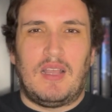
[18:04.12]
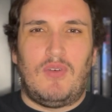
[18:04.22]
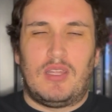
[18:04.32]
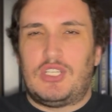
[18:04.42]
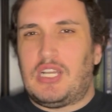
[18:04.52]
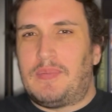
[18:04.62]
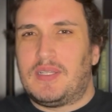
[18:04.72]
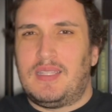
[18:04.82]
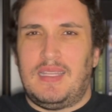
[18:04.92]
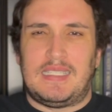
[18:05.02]
of one of the chapters
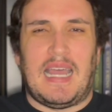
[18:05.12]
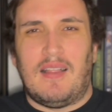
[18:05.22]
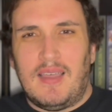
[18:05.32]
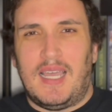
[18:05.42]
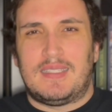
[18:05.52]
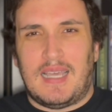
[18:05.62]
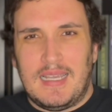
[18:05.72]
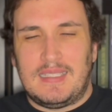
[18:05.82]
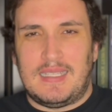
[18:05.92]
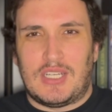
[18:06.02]
in the
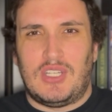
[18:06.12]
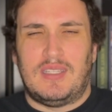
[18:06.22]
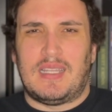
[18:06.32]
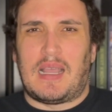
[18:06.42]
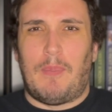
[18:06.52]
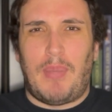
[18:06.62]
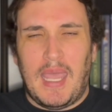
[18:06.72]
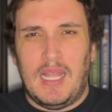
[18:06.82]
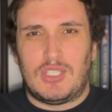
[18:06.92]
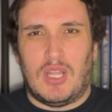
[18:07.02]
italicized section that's like a
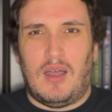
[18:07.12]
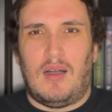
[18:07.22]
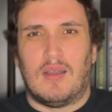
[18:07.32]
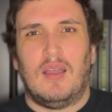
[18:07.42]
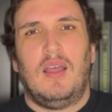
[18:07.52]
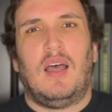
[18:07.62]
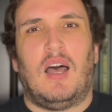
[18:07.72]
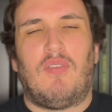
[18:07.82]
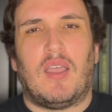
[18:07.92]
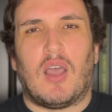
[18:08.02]
page long
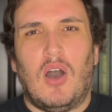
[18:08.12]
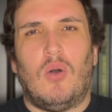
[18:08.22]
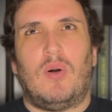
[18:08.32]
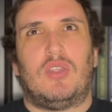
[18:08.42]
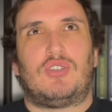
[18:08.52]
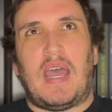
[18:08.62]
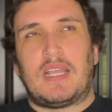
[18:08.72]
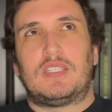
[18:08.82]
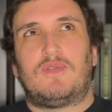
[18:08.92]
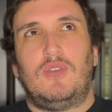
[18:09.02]
of like, oh, well, the
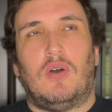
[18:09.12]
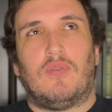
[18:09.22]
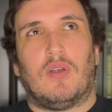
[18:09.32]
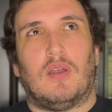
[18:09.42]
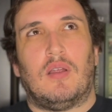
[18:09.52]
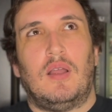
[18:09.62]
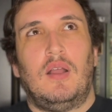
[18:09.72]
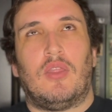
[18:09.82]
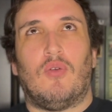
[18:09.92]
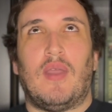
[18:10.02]
dragons flew over,
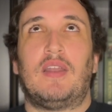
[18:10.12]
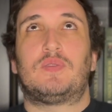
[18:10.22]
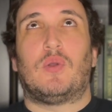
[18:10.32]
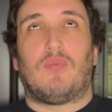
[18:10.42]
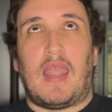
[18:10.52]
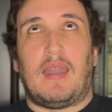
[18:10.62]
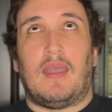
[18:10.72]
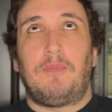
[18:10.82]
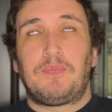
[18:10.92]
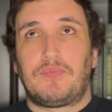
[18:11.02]
the raiders were
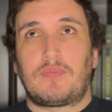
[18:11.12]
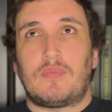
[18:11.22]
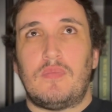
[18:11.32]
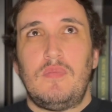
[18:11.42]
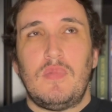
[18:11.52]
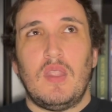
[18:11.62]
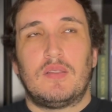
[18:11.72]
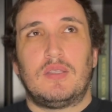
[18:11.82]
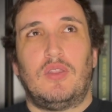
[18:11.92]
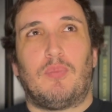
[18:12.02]
raiding,
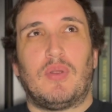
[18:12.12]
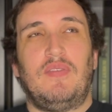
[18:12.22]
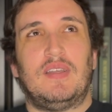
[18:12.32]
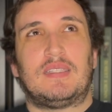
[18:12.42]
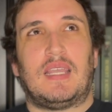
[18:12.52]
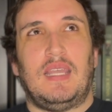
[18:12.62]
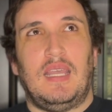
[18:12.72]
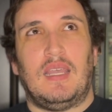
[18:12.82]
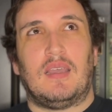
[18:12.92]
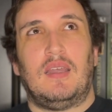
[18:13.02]
so the previous
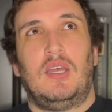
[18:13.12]
king